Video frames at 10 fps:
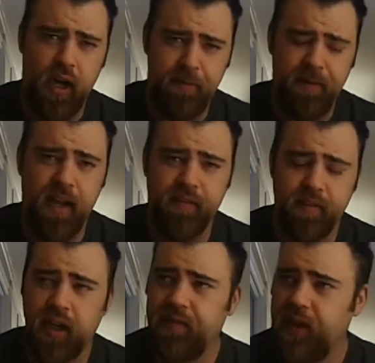I found
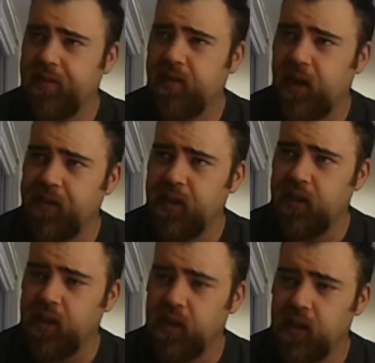around this time
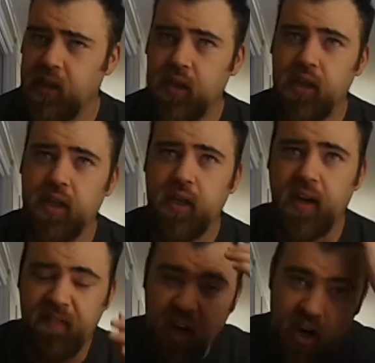he
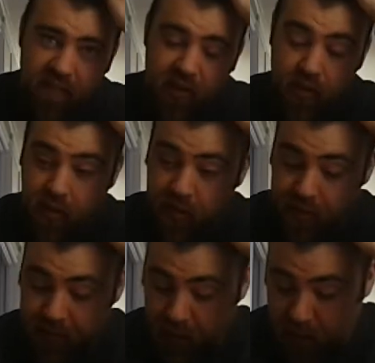got popular
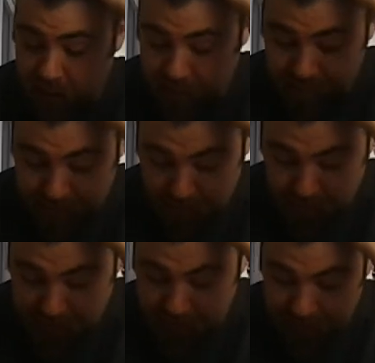um,
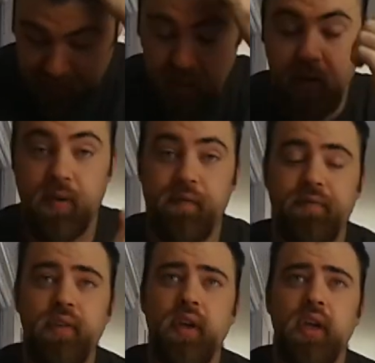with this album,
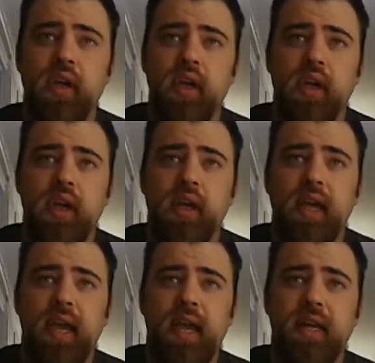
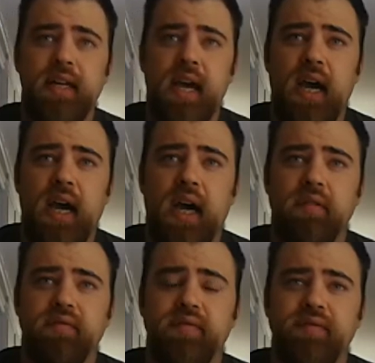and
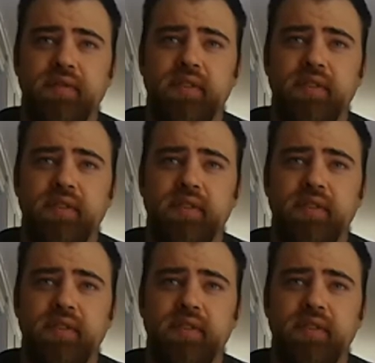um,